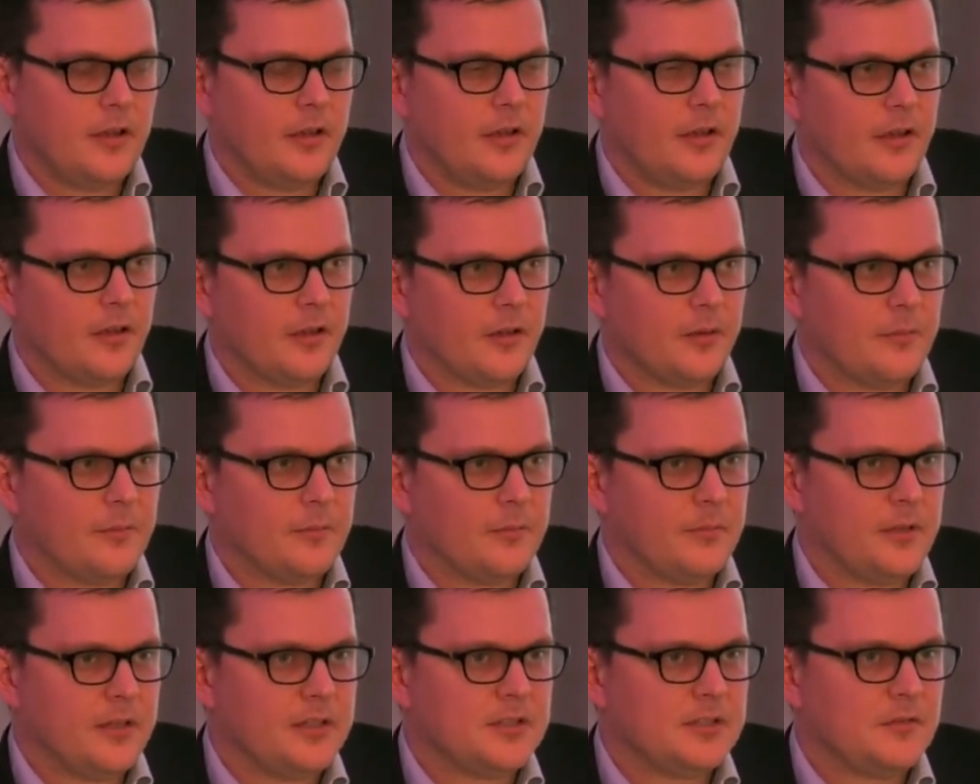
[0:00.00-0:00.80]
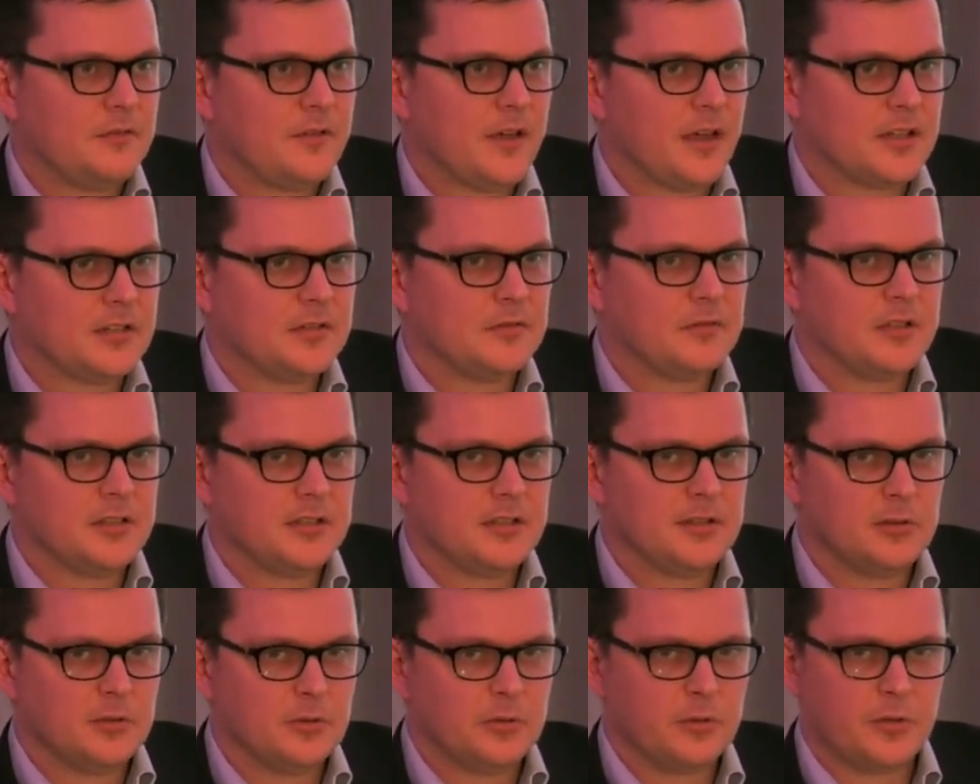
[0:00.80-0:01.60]
It's effectively
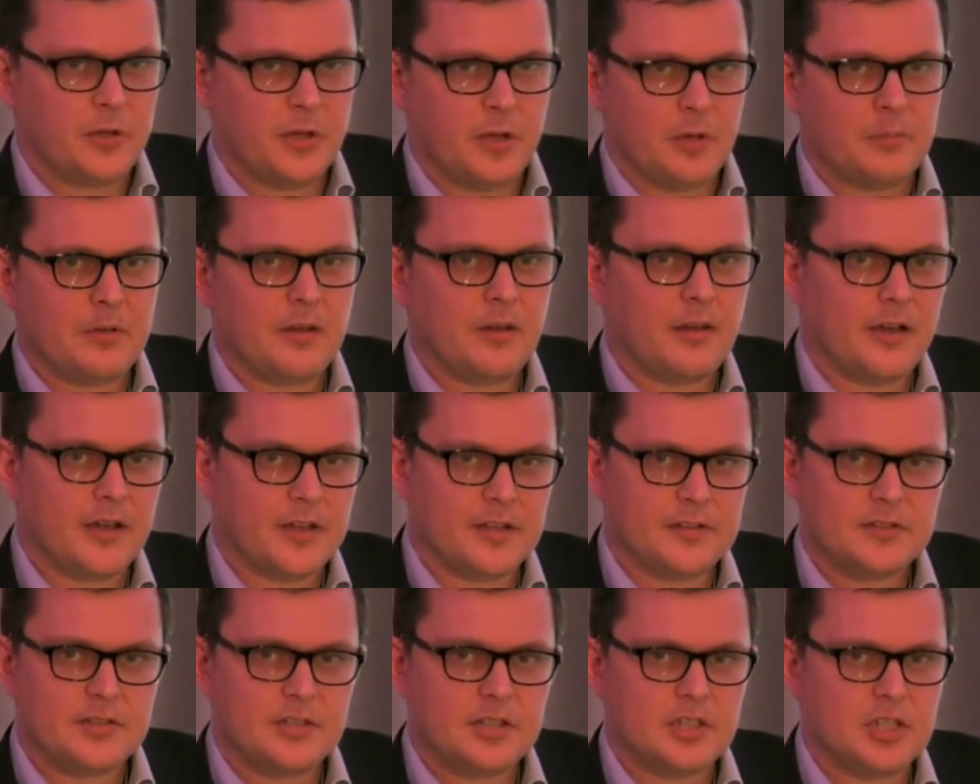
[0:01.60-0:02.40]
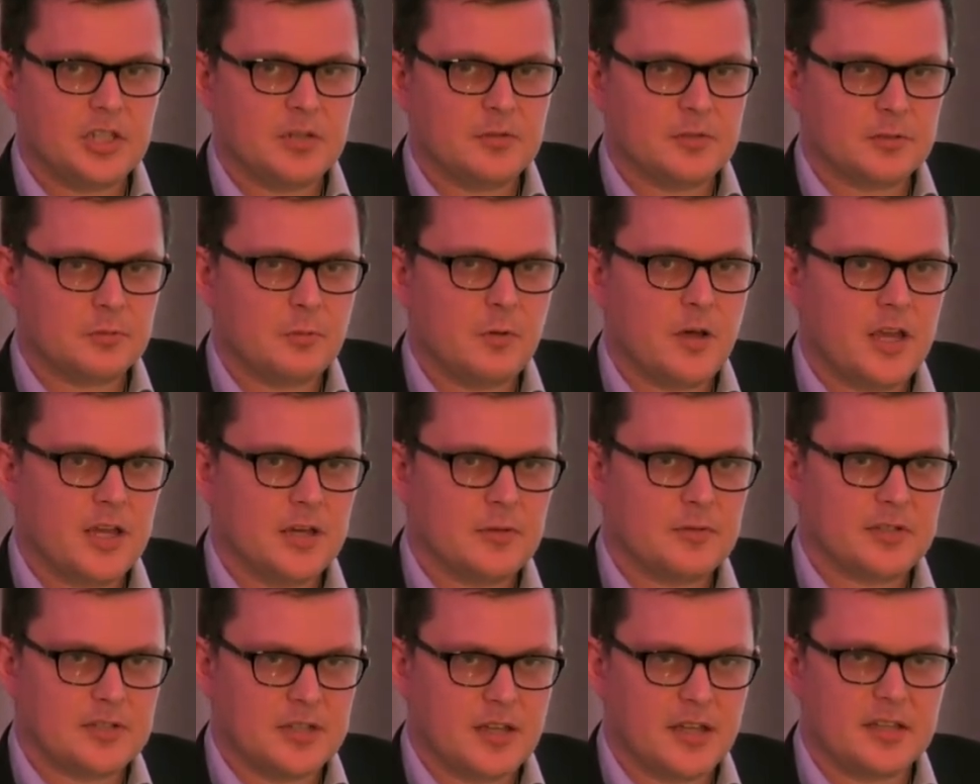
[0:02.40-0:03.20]
the law that applies to you. It's where
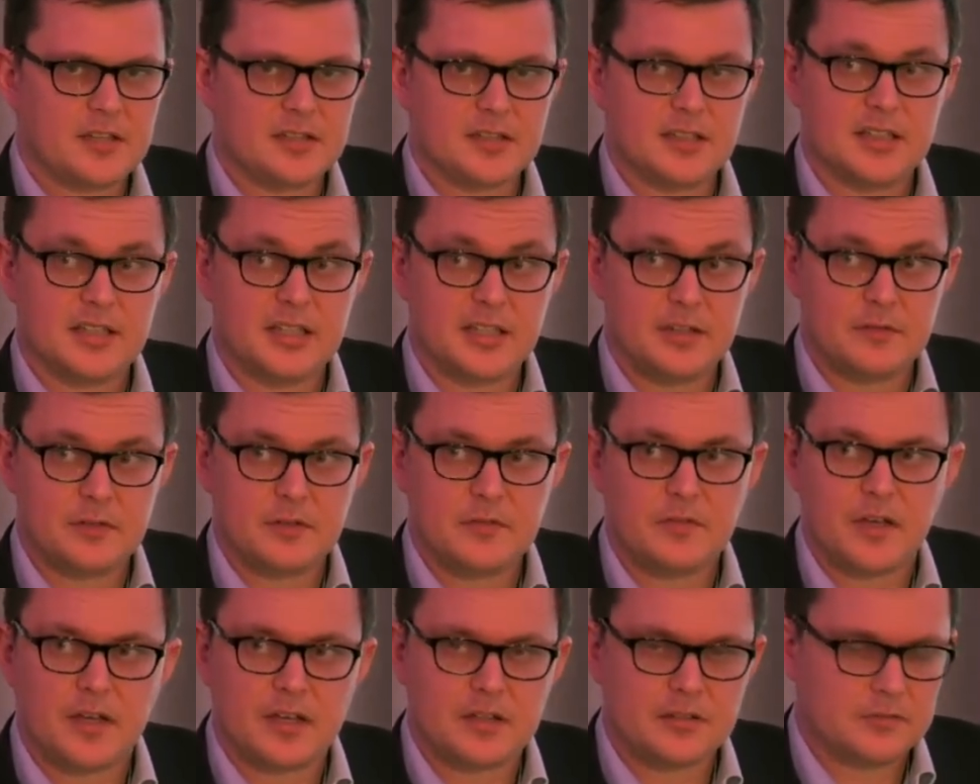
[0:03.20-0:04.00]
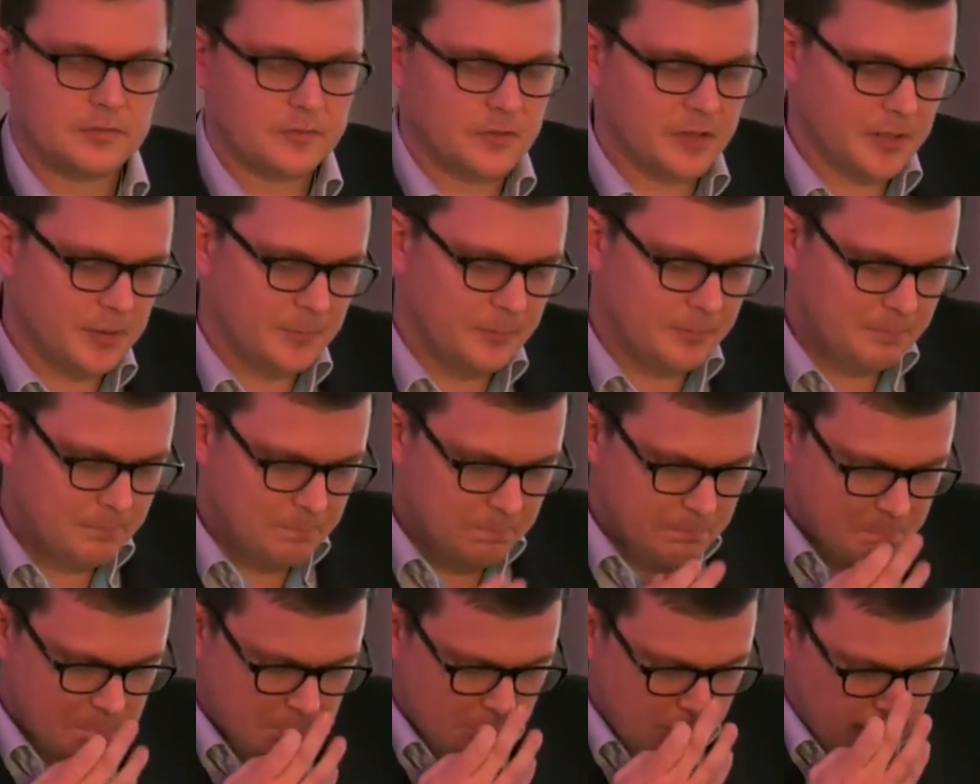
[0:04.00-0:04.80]
you intend to live, effectively.
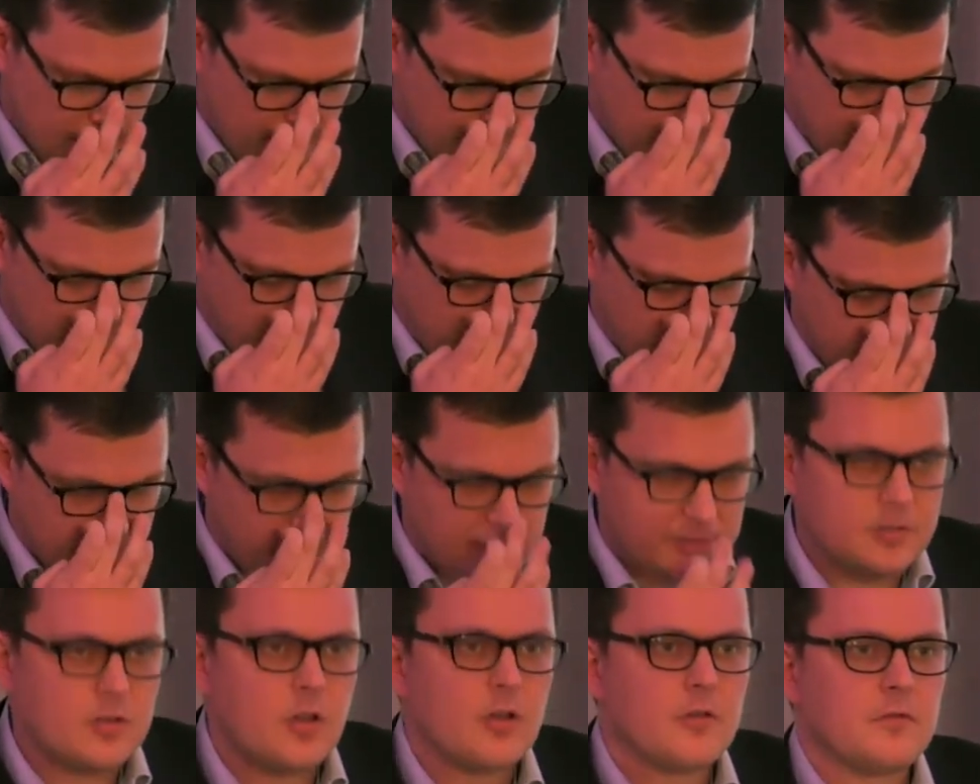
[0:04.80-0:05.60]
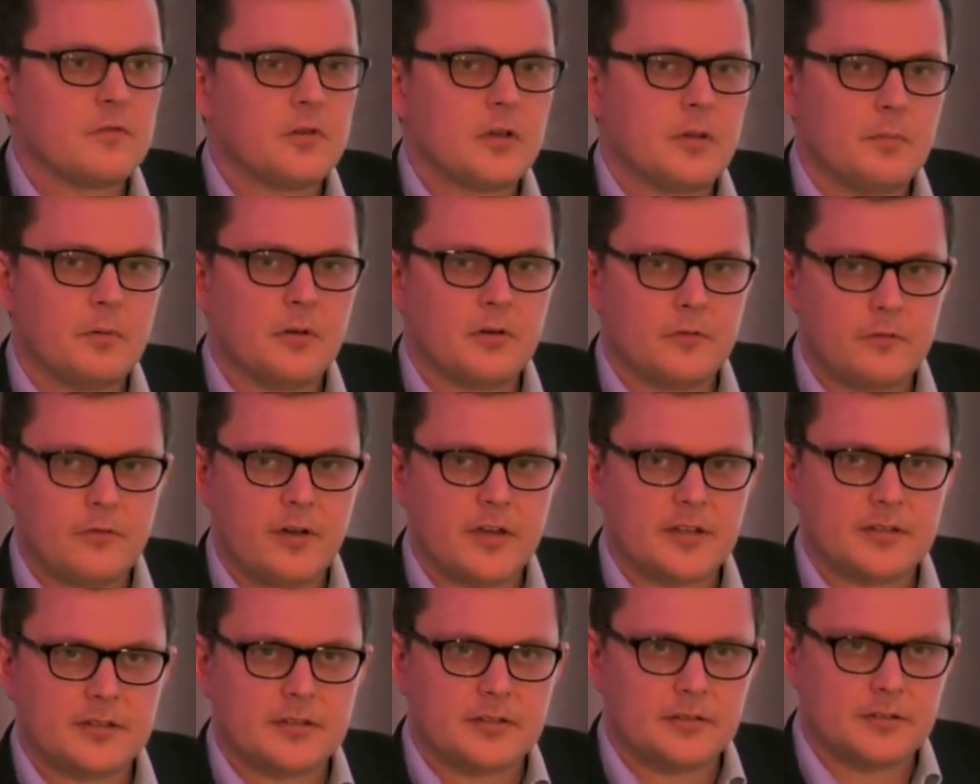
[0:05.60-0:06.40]
But it is over and above
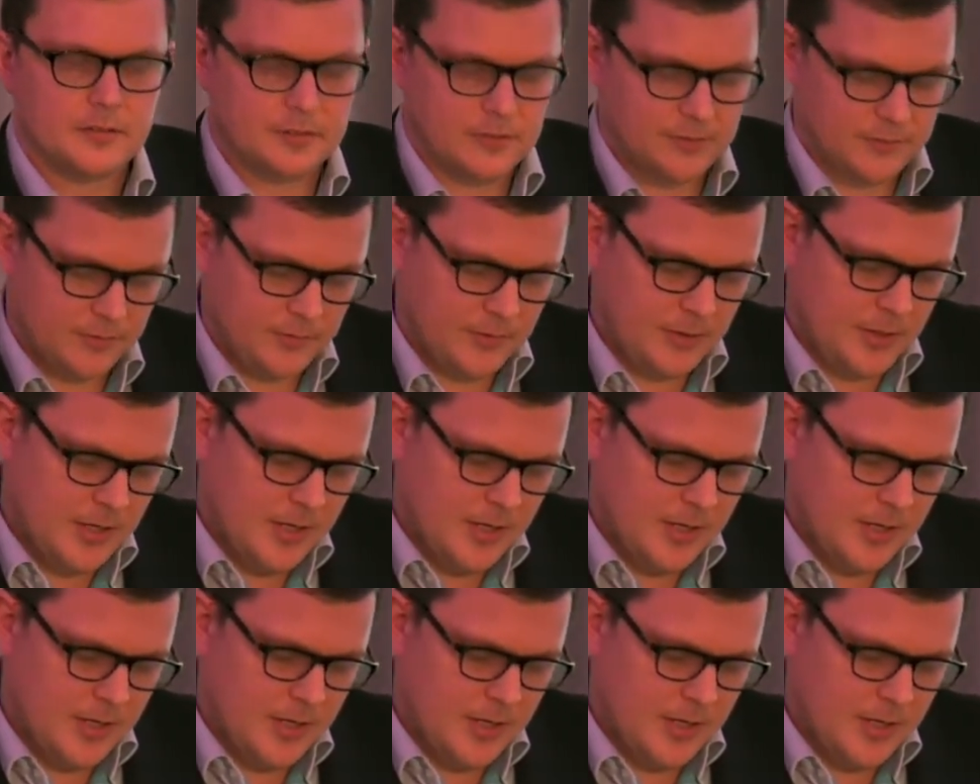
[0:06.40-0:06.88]
residence.